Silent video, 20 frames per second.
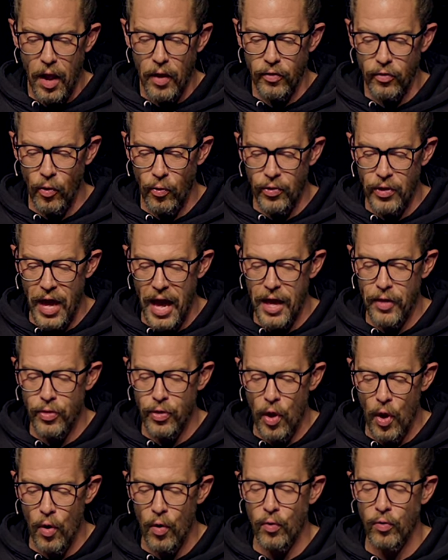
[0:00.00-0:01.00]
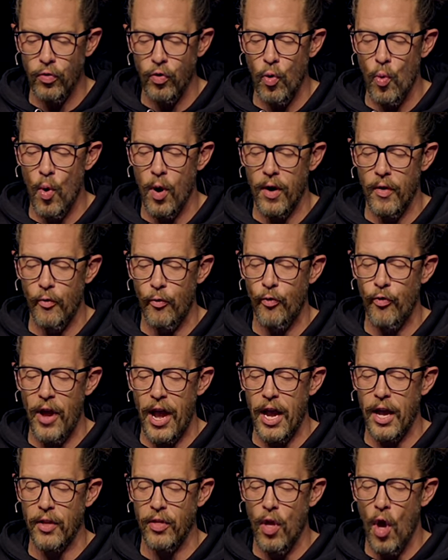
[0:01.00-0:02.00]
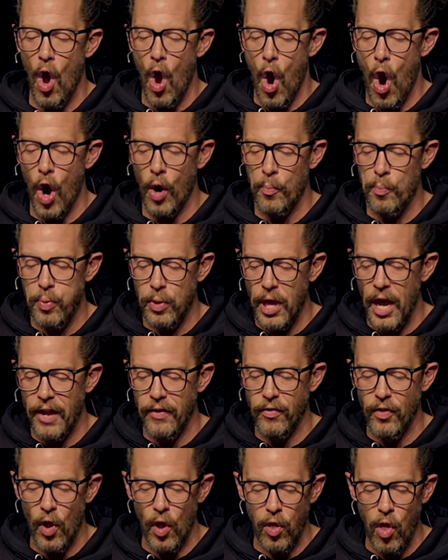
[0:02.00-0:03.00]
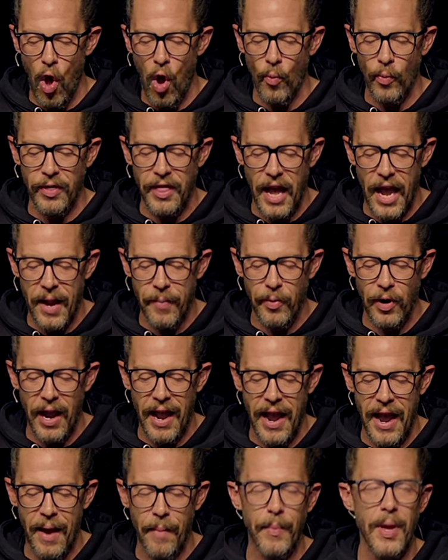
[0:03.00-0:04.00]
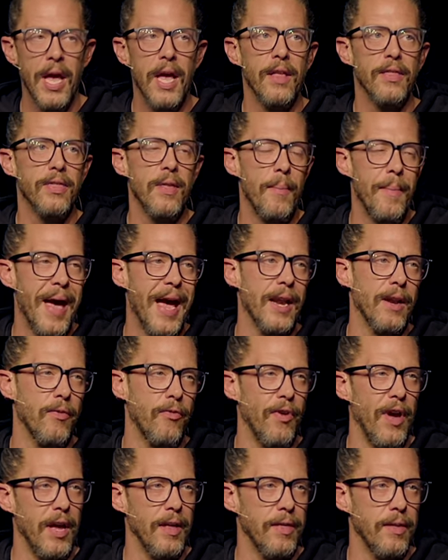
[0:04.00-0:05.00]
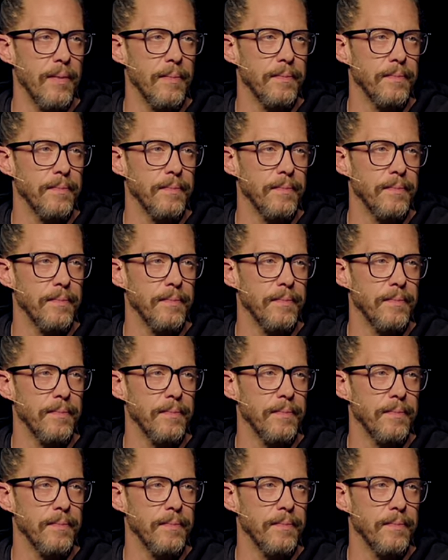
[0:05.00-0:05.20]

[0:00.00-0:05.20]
So then those who are of faith are blessed along with Abraham, the man of faith.